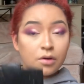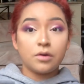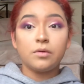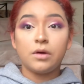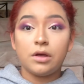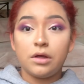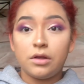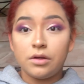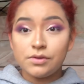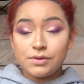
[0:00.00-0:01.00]
Okay,
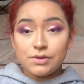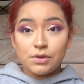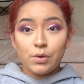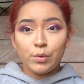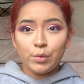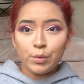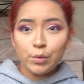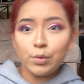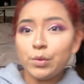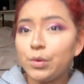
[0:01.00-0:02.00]
so
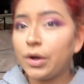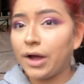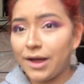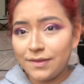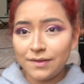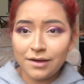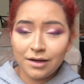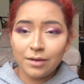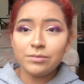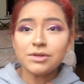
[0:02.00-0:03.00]
I think
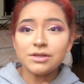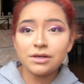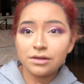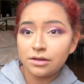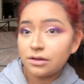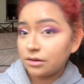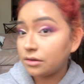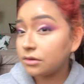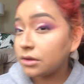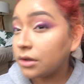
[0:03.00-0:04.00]
I'm done.
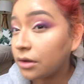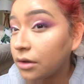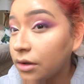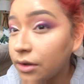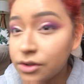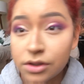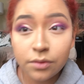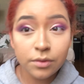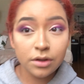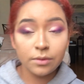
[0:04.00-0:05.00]
I actually
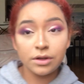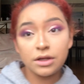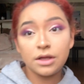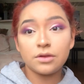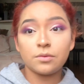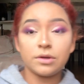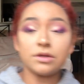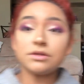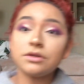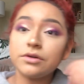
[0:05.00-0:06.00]
really like the way
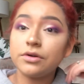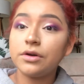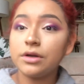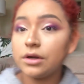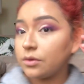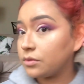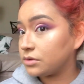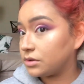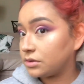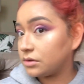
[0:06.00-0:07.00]
this look turned
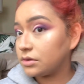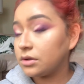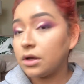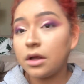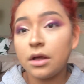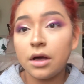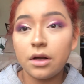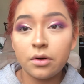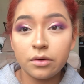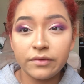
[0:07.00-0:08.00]
out. I don't
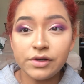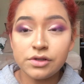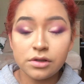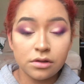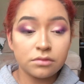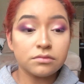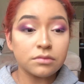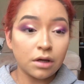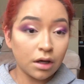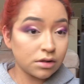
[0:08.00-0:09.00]
know if I should
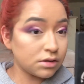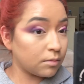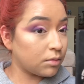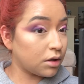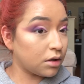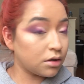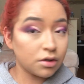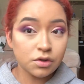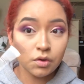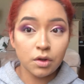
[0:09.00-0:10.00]
add something
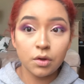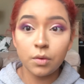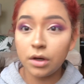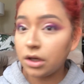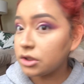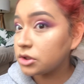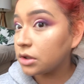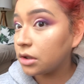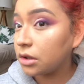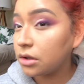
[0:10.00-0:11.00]
to the lower lash
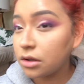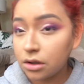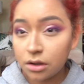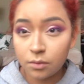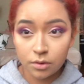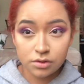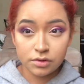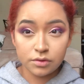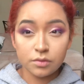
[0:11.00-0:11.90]
line. I kind of want to.